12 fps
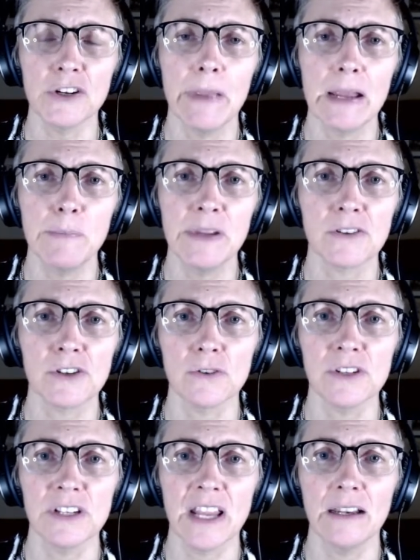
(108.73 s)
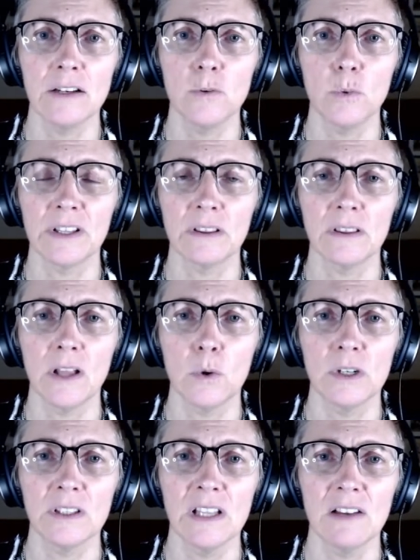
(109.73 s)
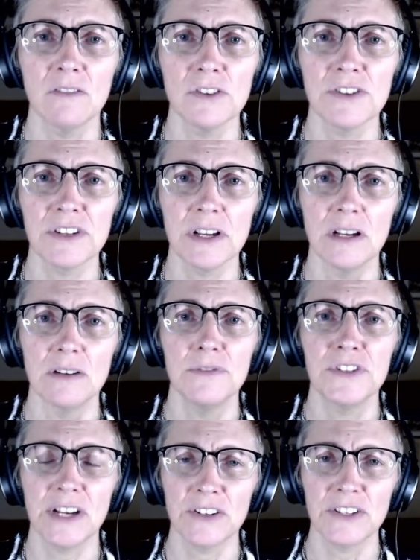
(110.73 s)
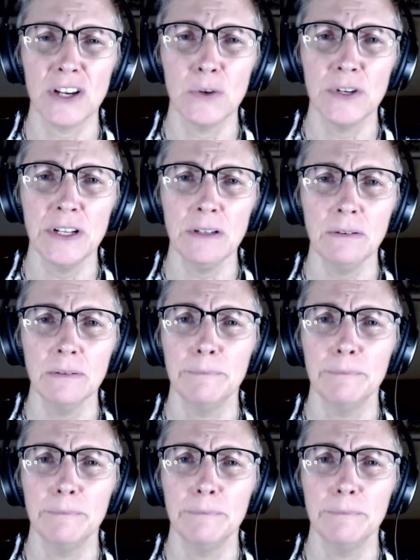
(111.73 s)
may be associated with lower levels of serotonin,